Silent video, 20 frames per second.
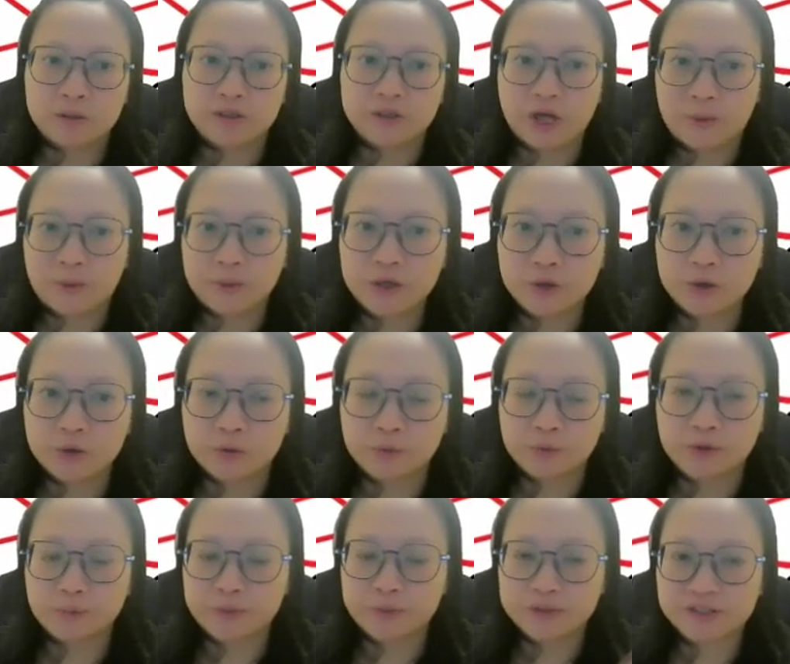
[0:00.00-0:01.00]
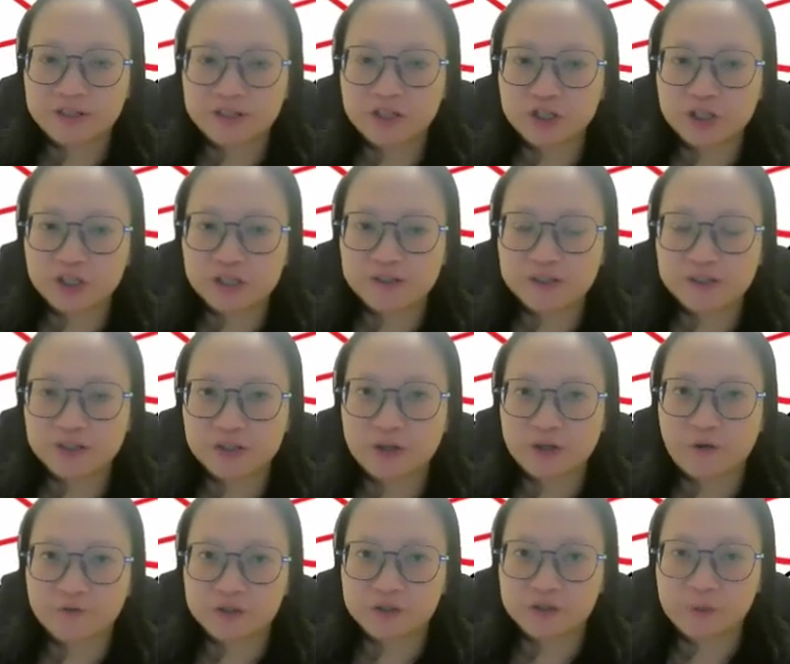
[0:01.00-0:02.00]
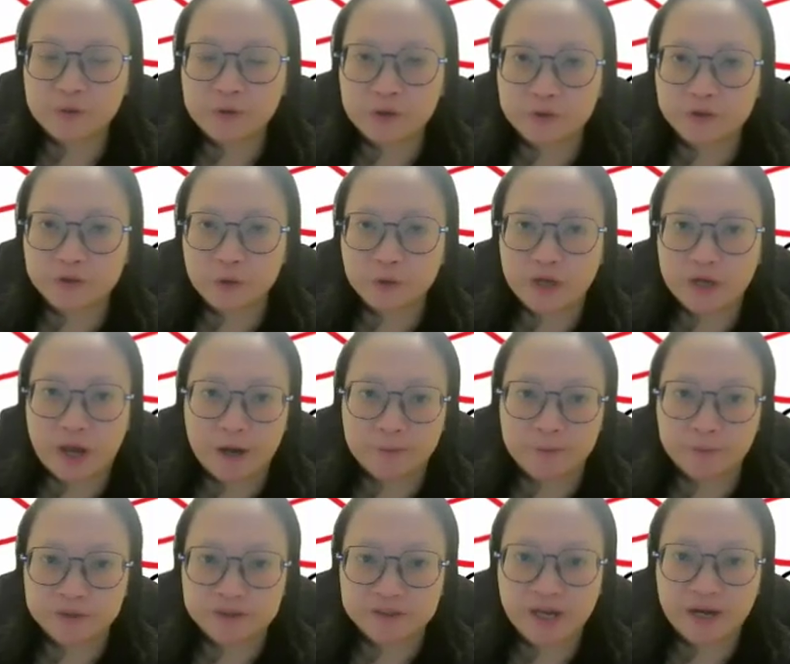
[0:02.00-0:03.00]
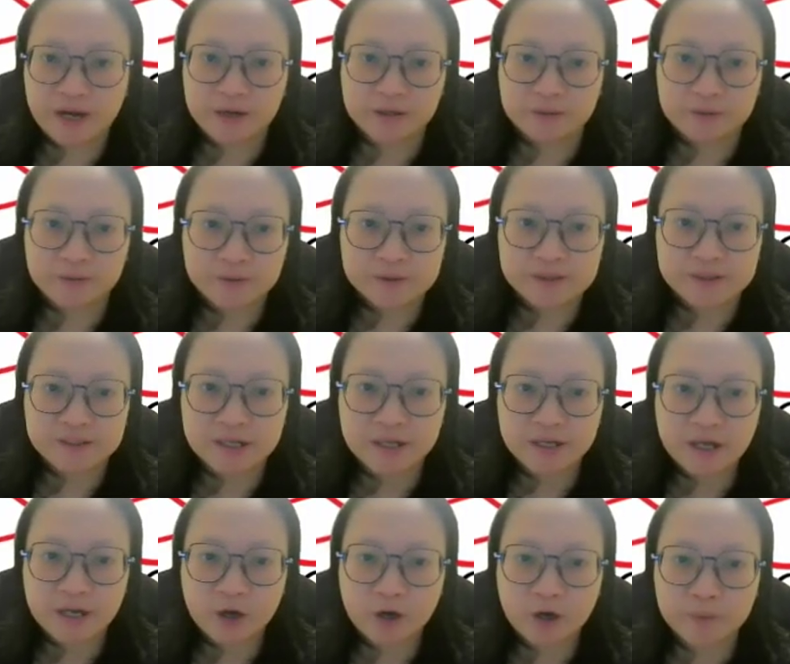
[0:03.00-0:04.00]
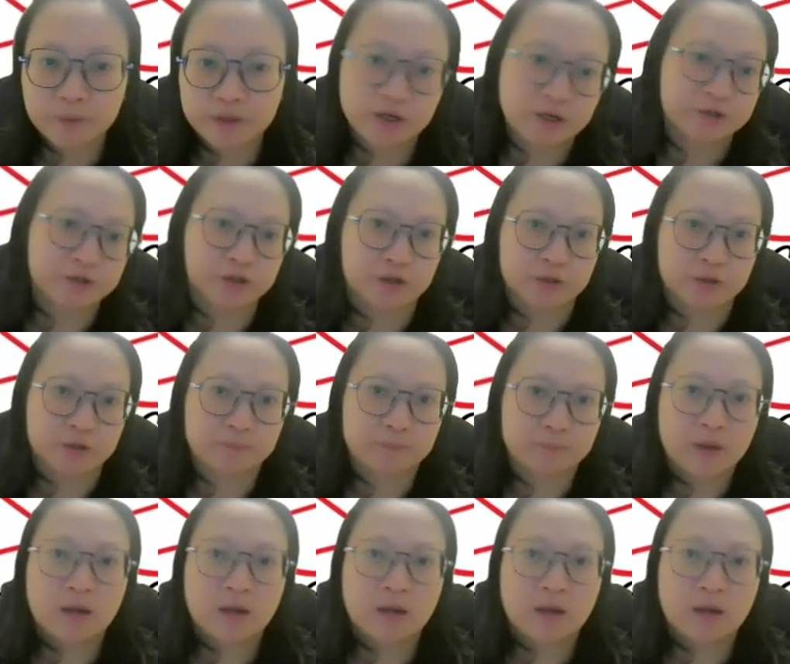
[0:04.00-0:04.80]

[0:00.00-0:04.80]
W, the percentage uncertainty of W is only 8%. C cannot be the answer.